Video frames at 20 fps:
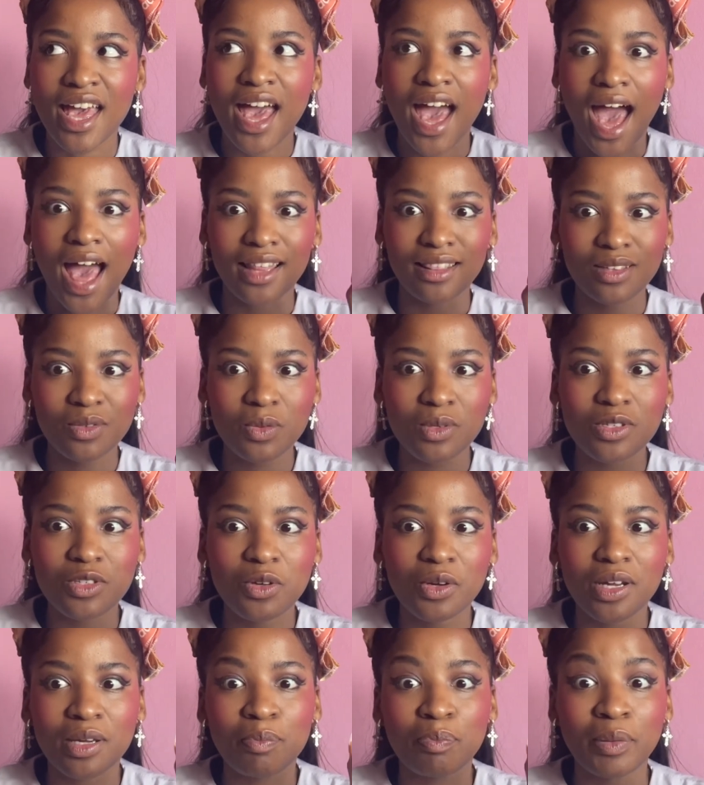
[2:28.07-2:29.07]
And this was
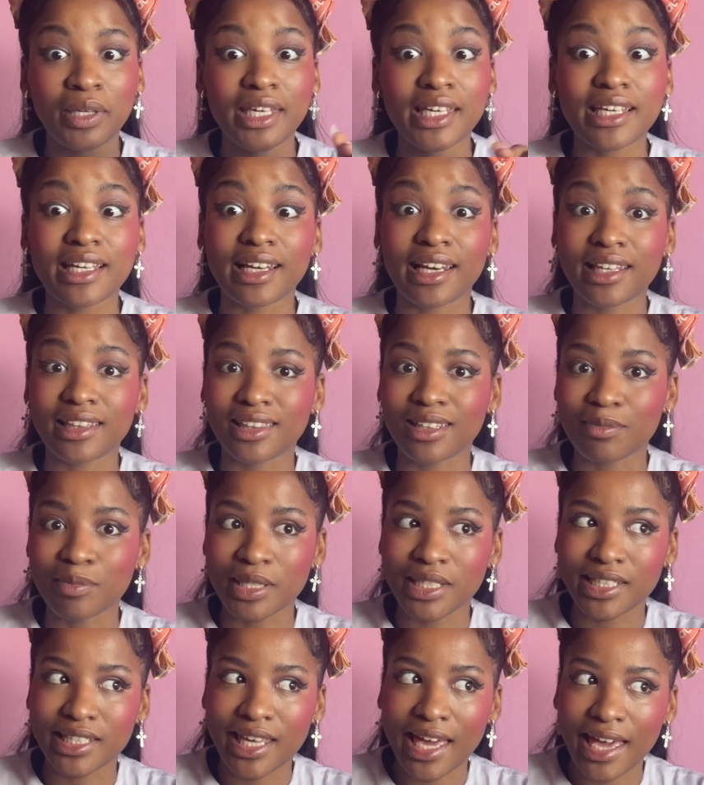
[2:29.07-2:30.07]
during peak let them
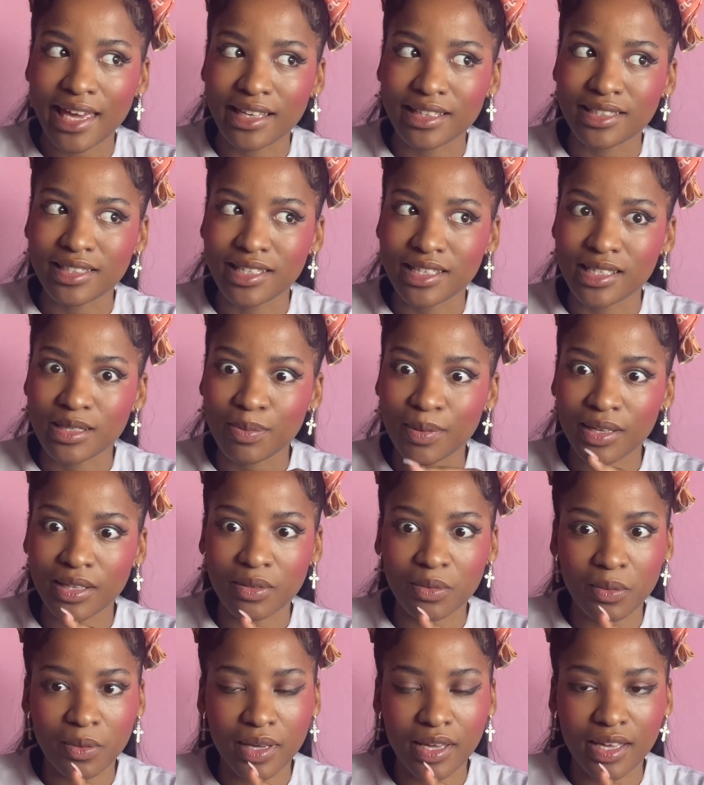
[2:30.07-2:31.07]
eat cake teas, by
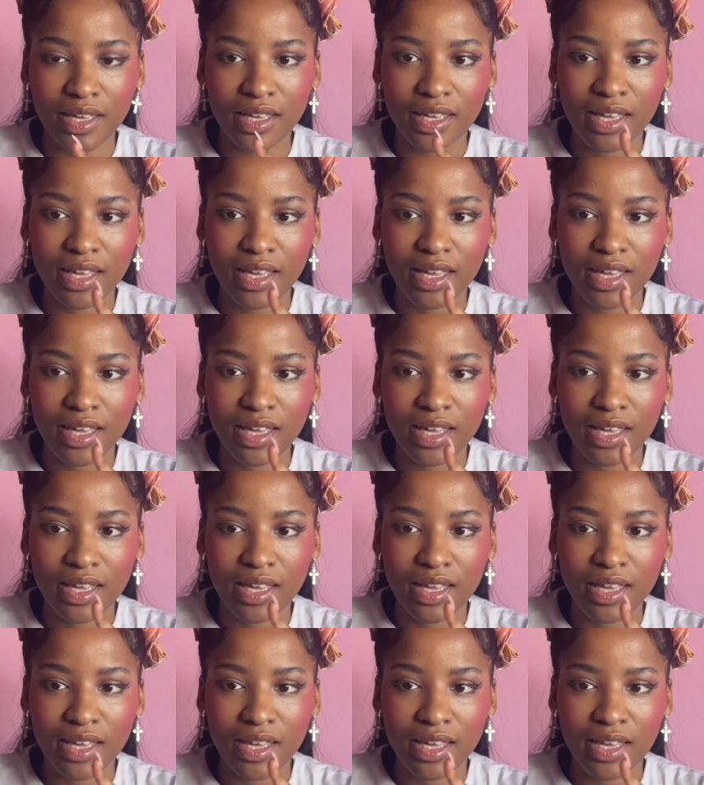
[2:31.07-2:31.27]
the way.